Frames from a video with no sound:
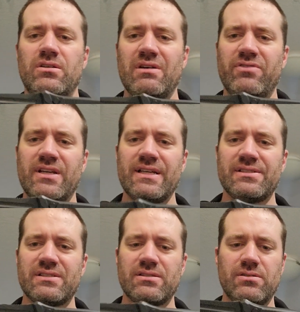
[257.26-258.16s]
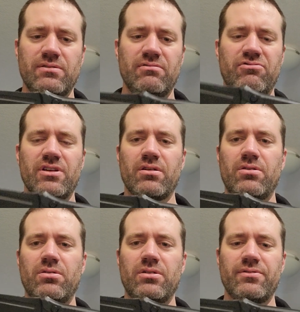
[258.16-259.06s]
You have a nice
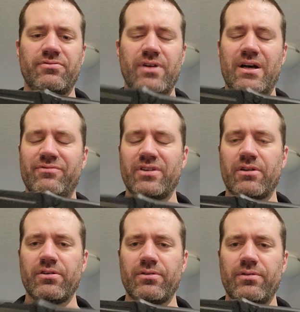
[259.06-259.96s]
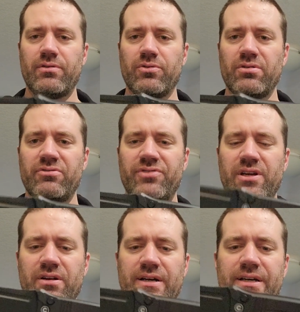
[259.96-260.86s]
finger groove
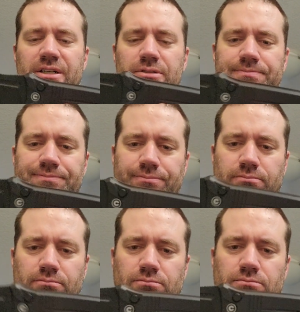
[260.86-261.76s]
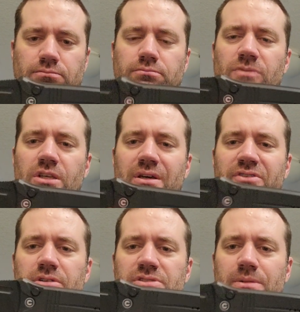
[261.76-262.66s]
here cut out. You have
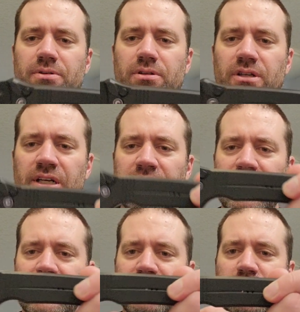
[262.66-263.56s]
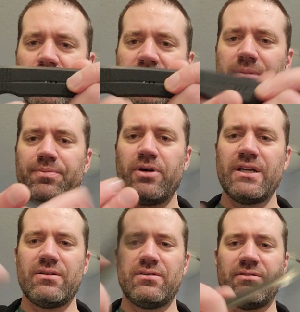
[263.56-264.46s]
a usable choke up
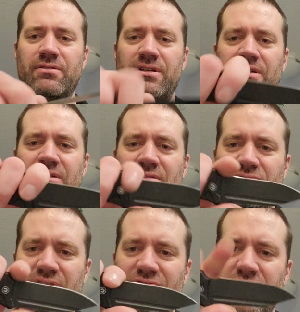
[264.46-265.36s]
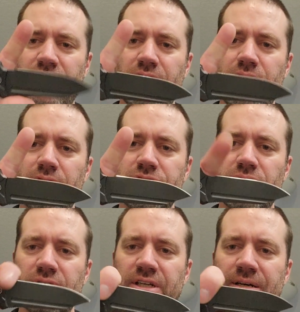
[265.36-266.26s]
point for the finger to go
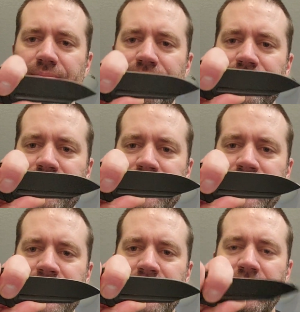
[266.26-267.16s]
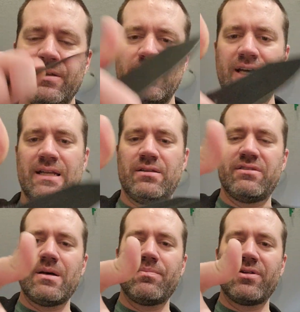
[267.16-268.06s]
choked up, and the
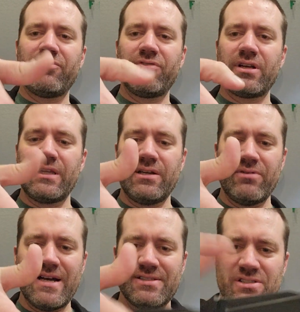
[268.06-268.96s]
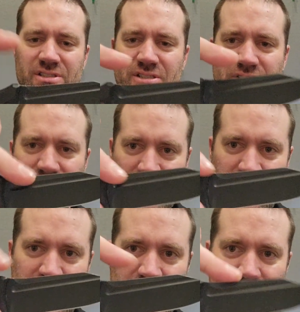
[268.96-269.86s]
thumb perfectly rests
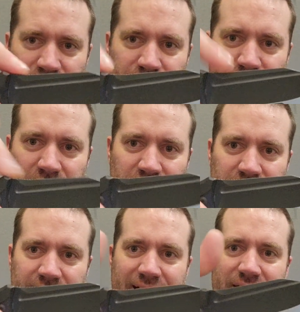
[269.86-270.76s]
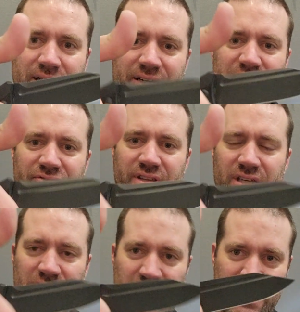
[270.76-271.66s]
the head of
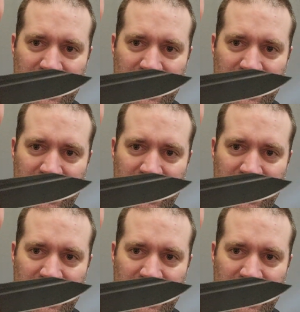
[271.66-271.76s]
the